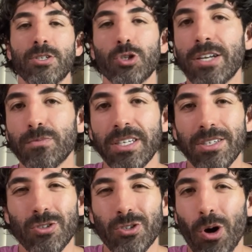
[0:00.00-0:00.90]
trust me,
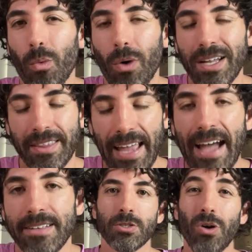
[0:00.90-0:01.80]
you don't want
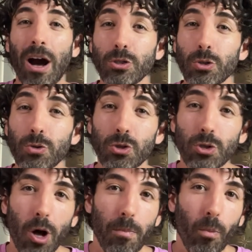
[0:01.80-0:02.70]
that. So how to
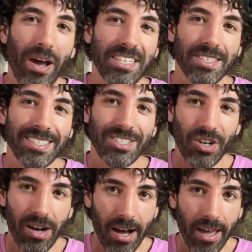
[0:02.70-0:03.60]
stop wasting
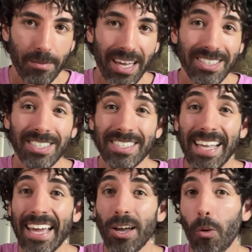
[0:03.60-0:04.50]
time and
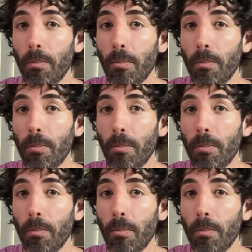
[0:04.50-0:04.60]
stay on